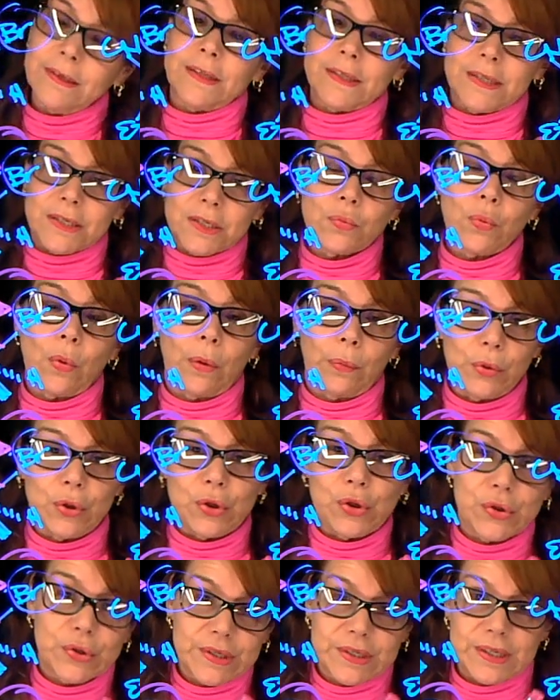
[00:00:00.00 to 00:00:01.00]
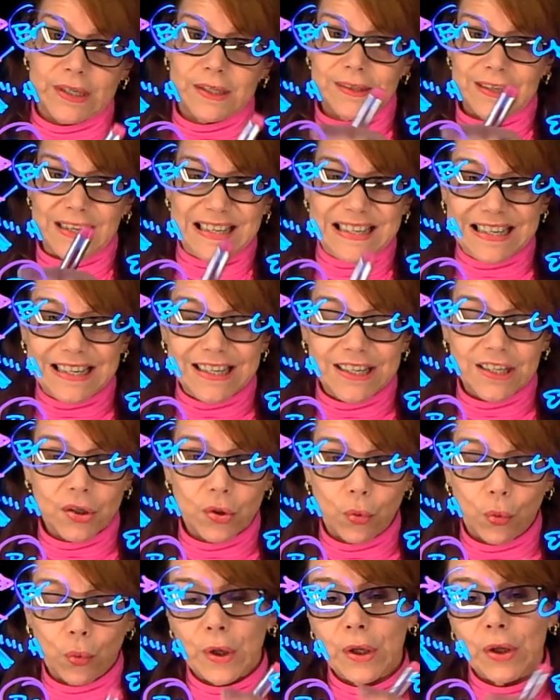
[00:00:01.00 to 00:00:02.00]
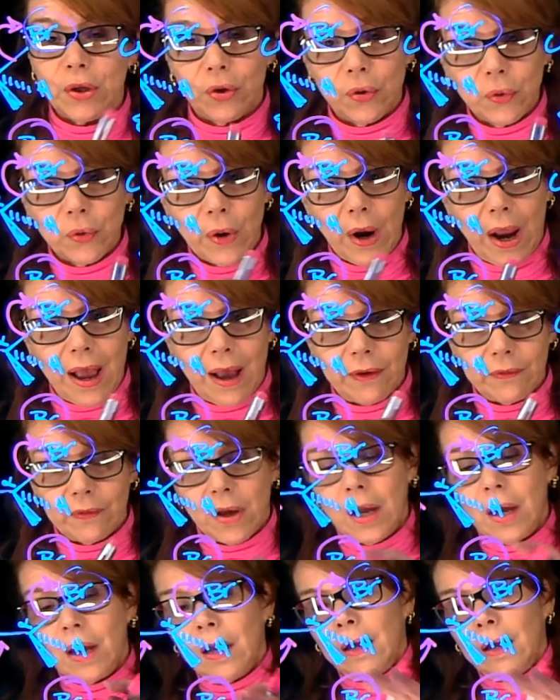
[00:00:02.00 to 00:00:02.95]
This is what we just did. They need to, when you have